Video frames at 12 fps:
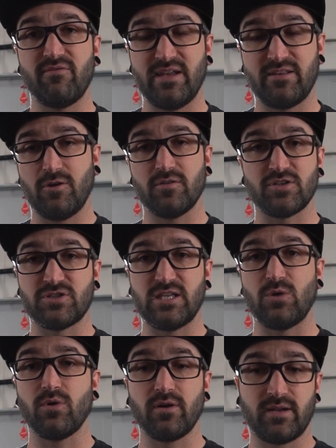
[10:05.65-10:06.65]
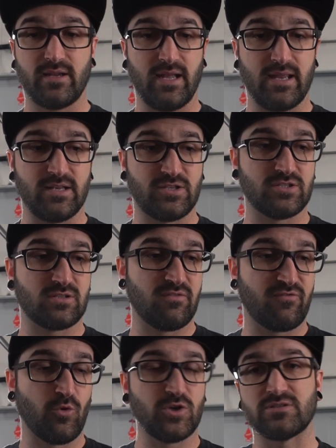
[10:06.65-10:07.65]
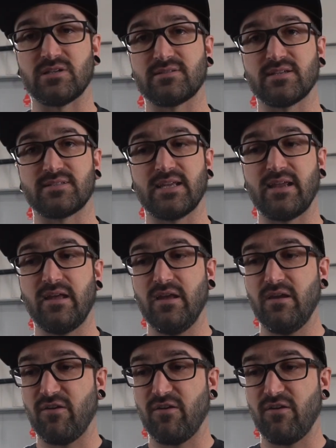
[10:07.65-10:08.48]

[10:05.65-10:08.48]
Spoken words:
They did all the shitty work, and it's just unfortunate that they